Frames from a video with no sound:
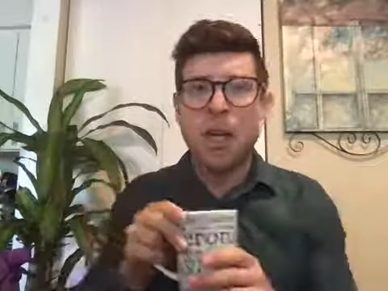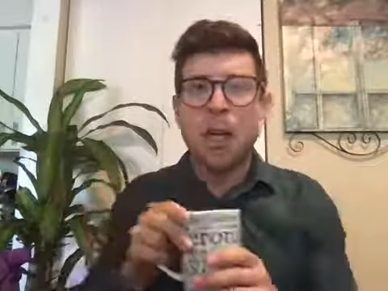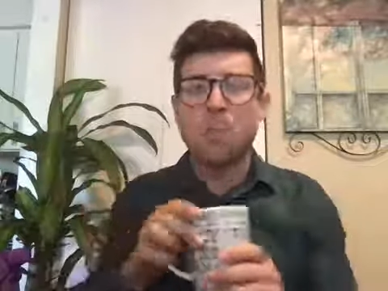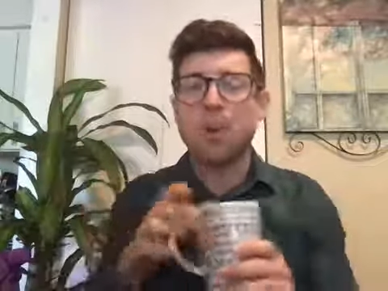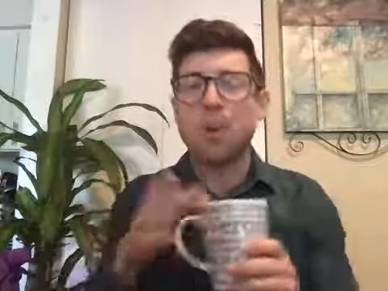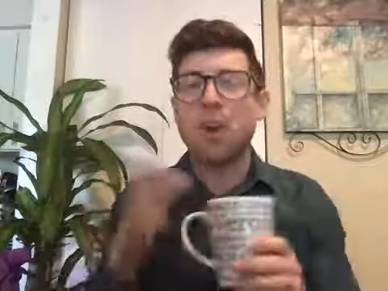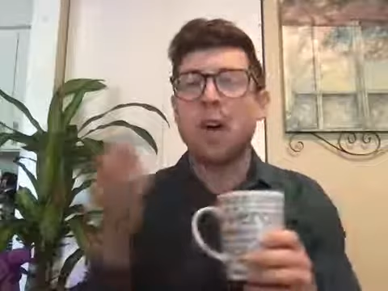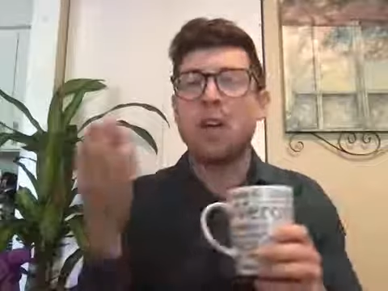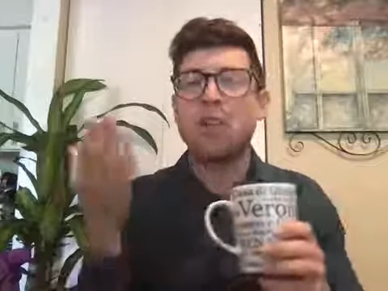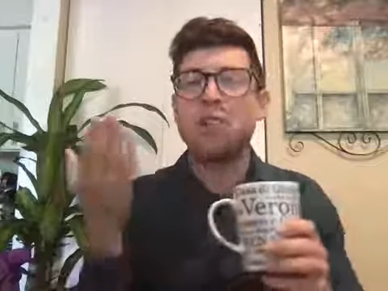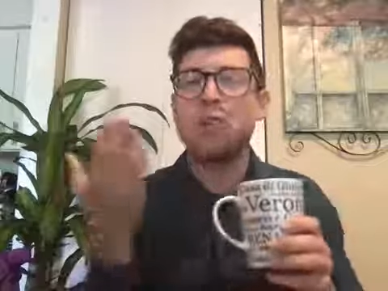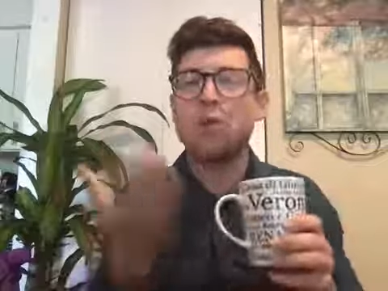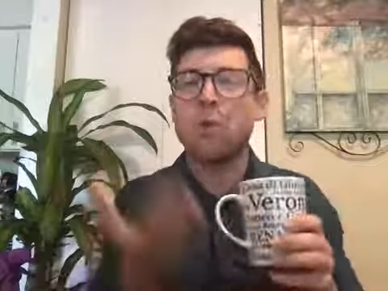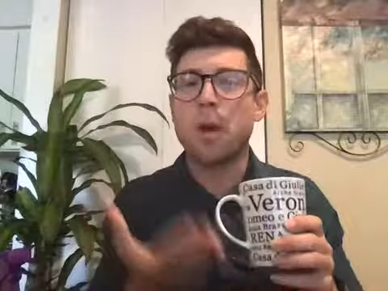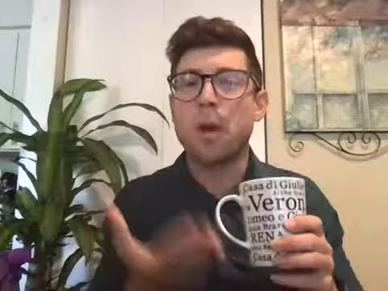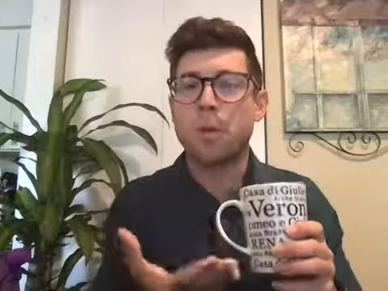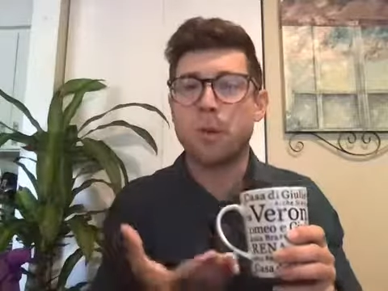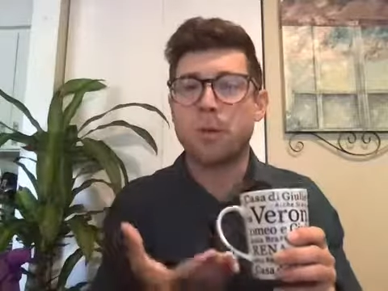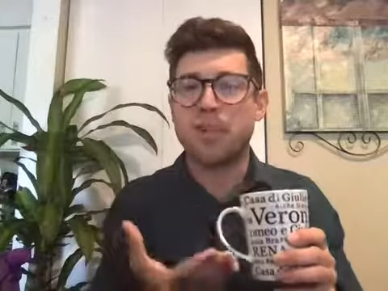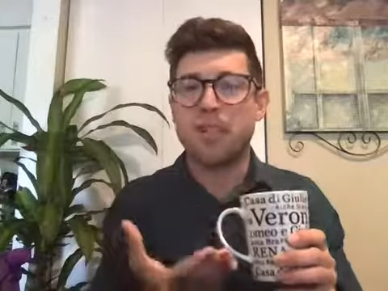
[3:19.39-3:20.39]
but it also
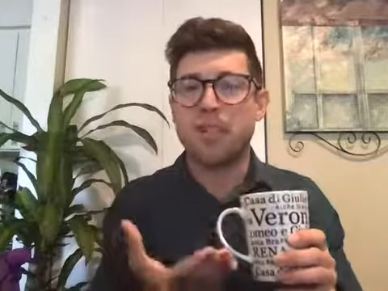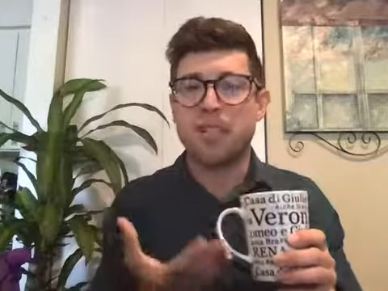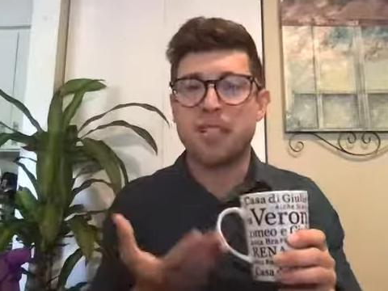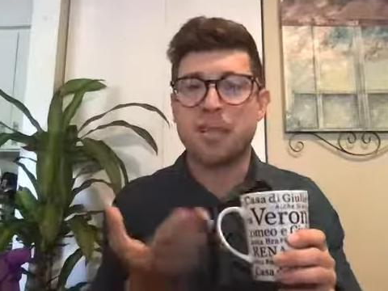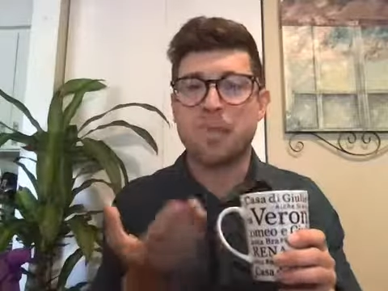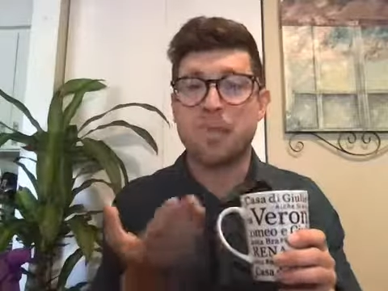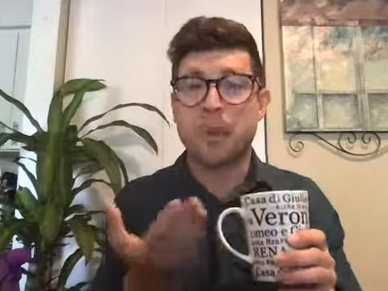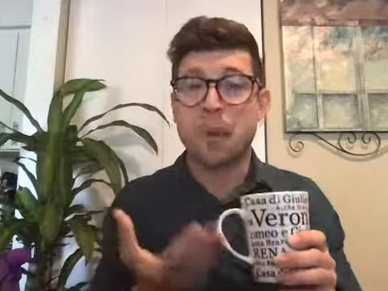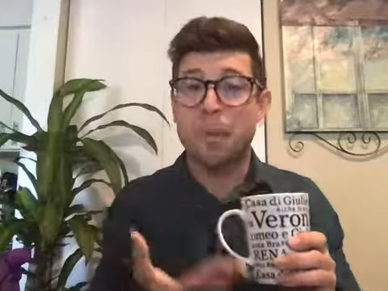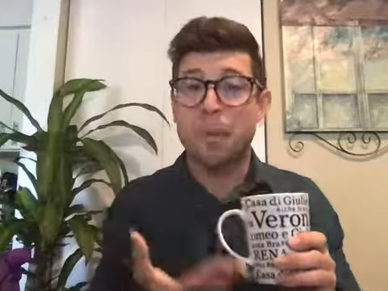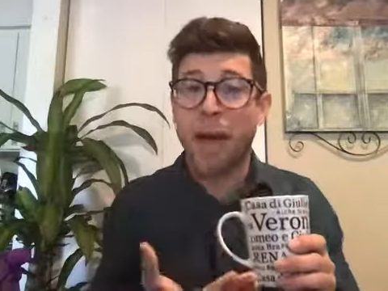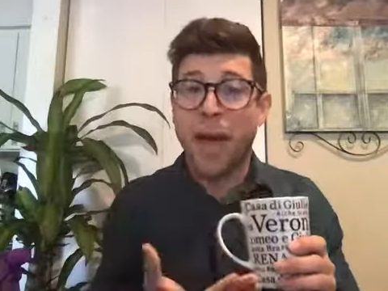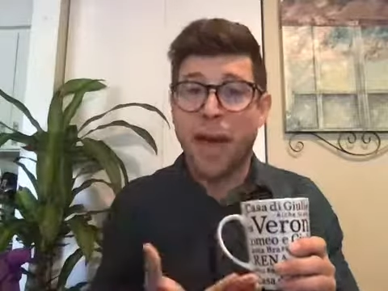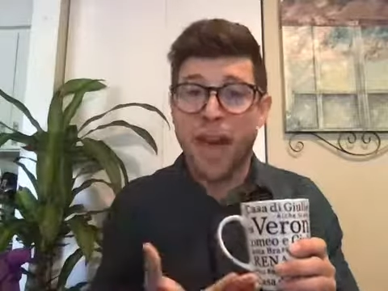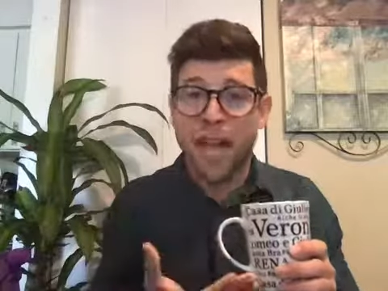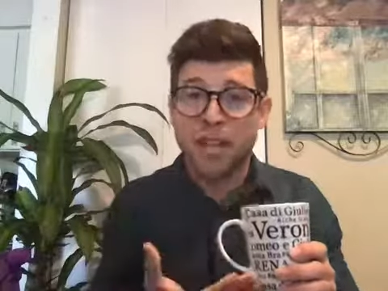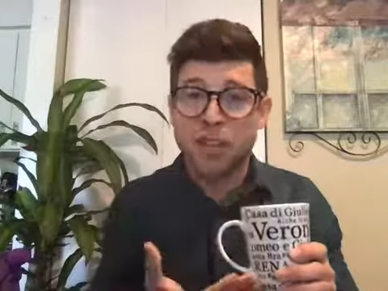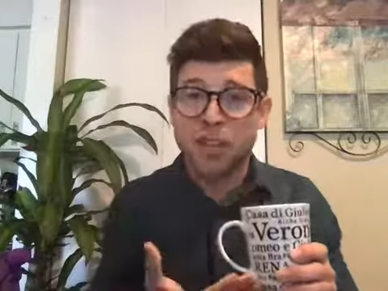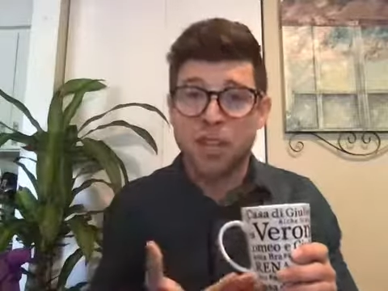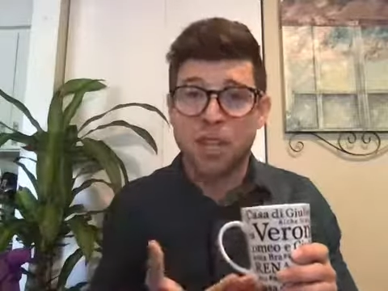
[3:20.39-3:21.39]
represents my
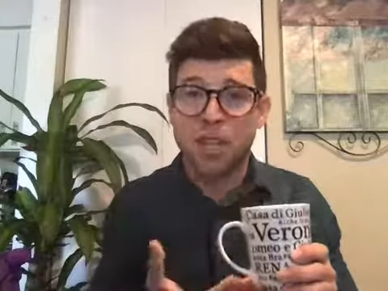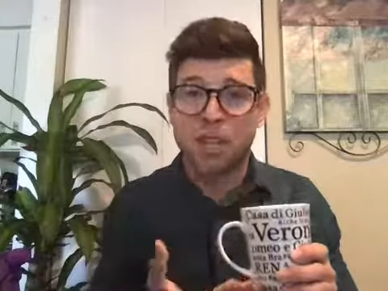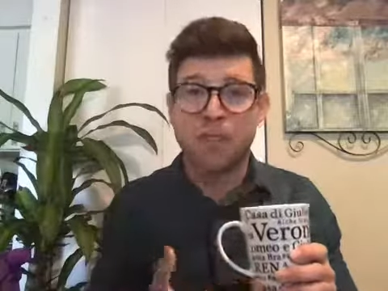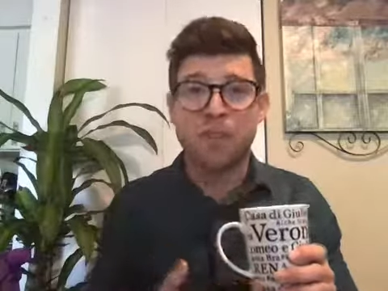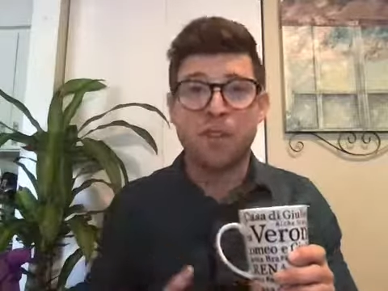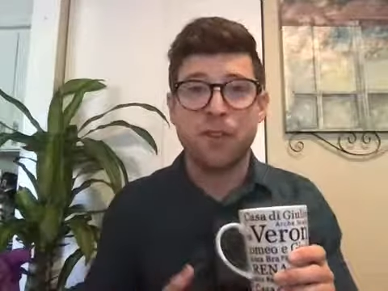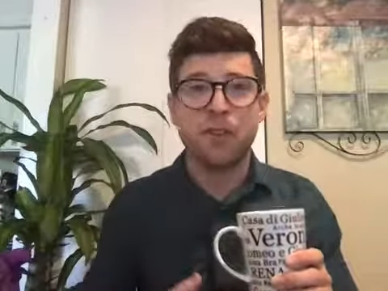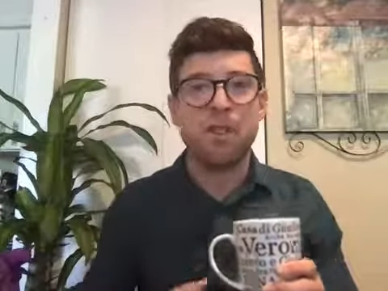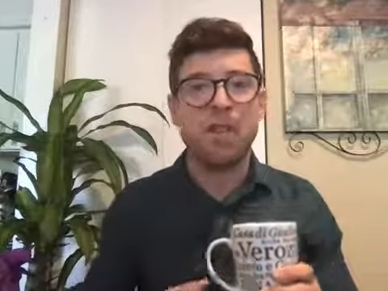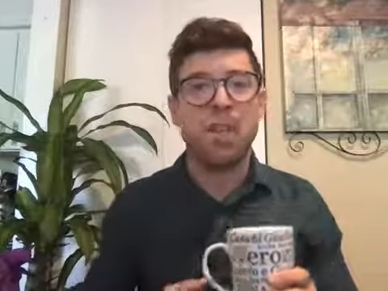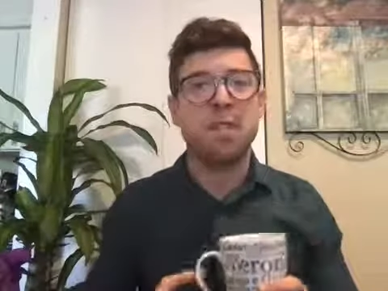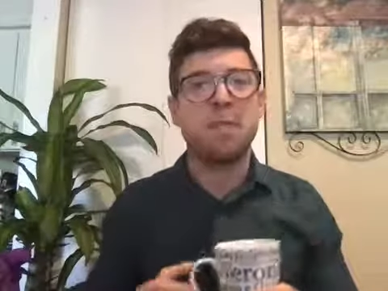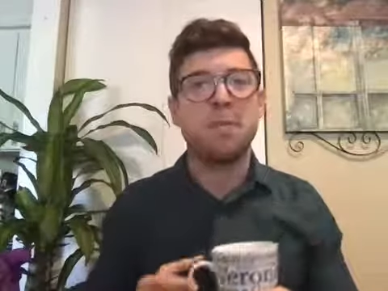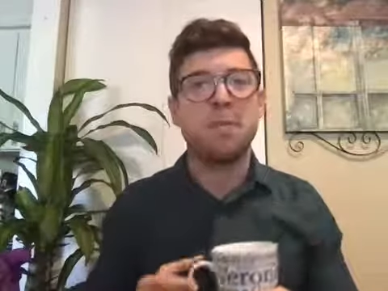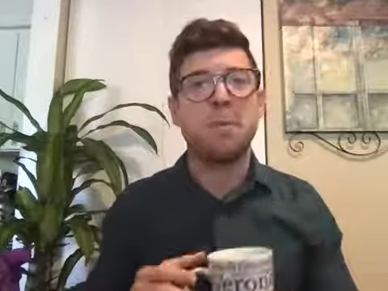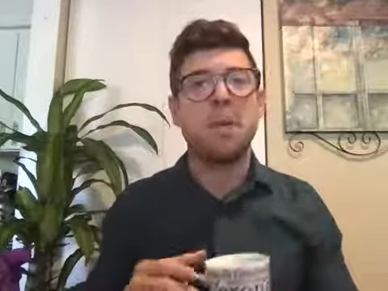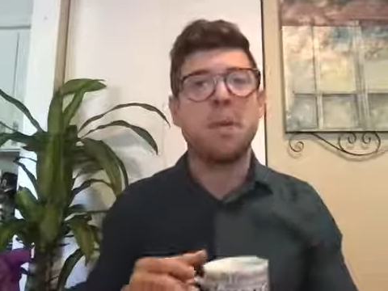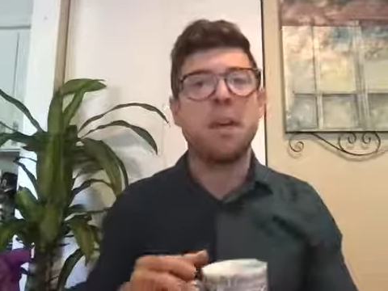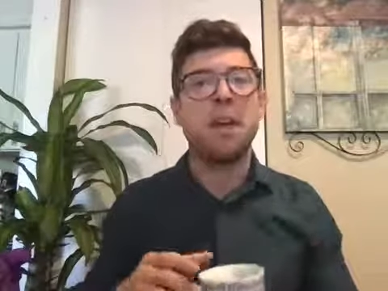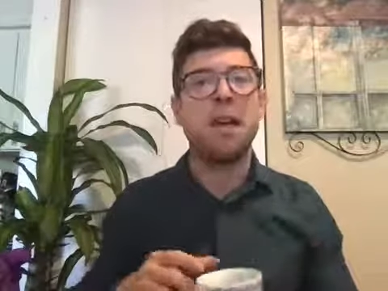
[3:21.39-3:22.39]
passion for
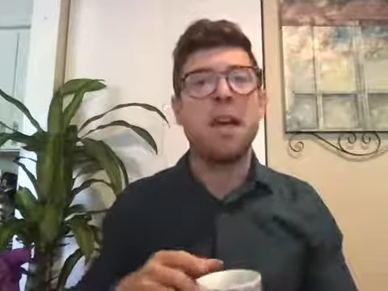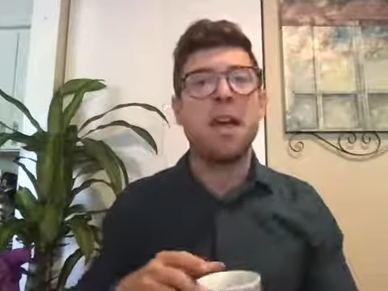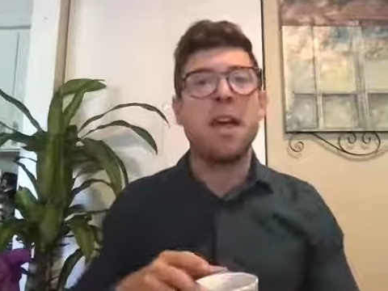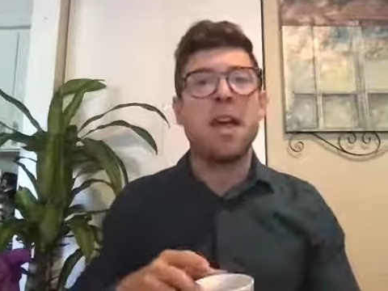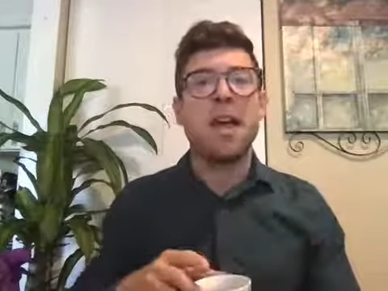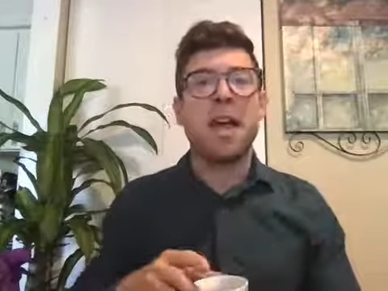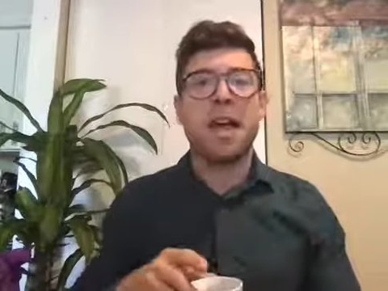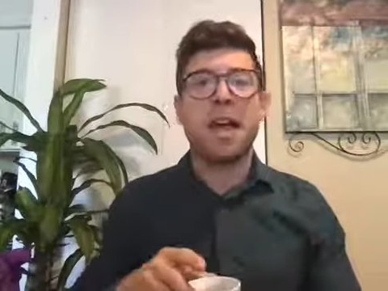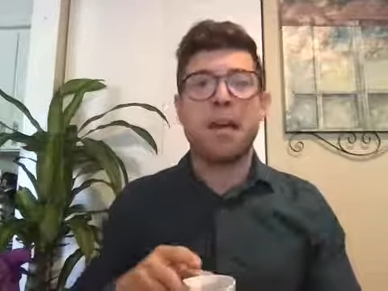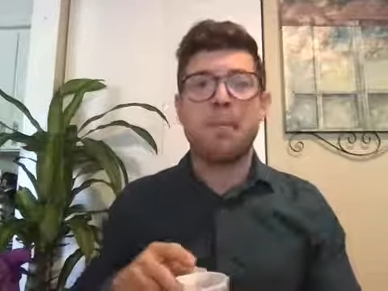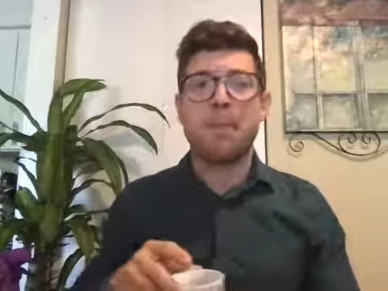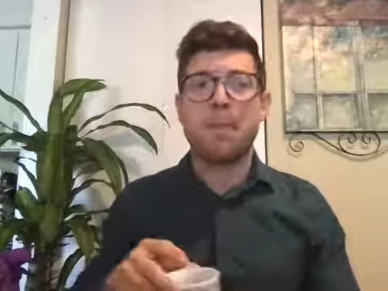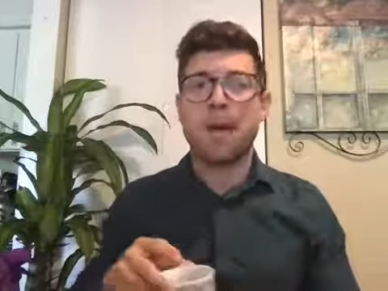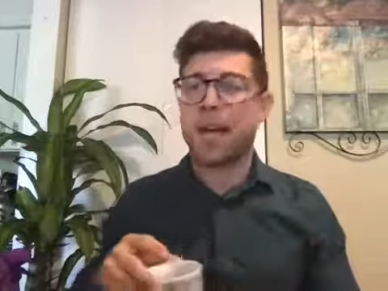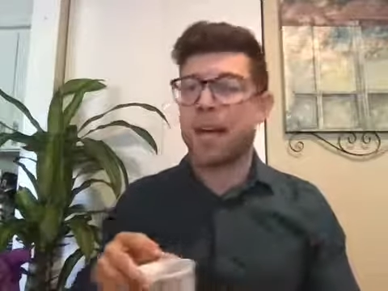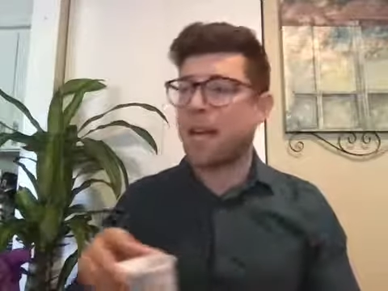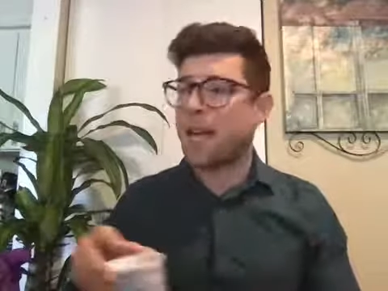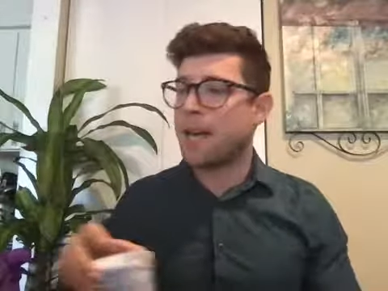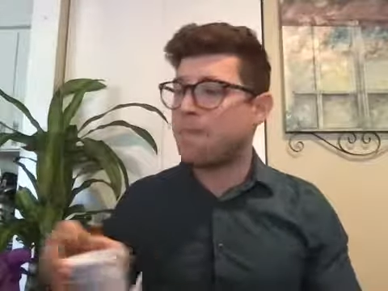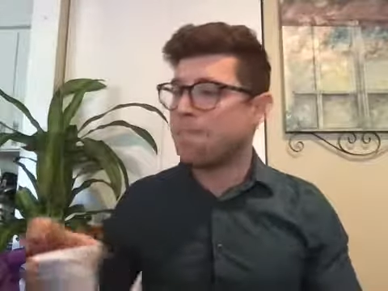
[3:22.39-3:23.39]
Shakespeare and
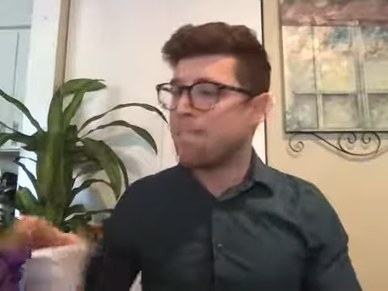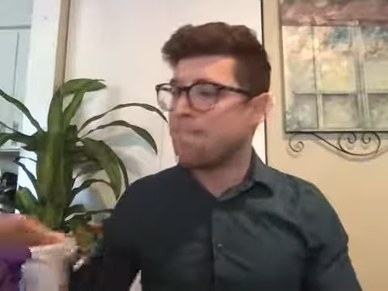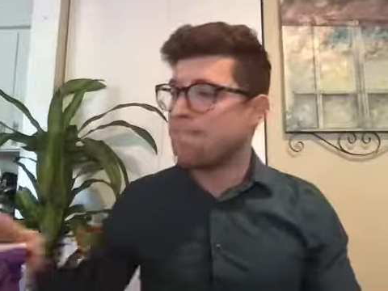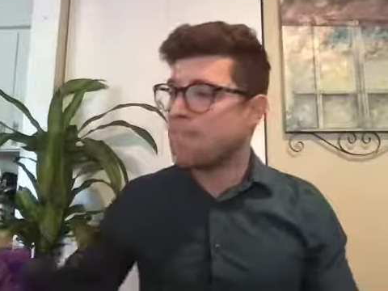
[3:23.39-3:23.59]
my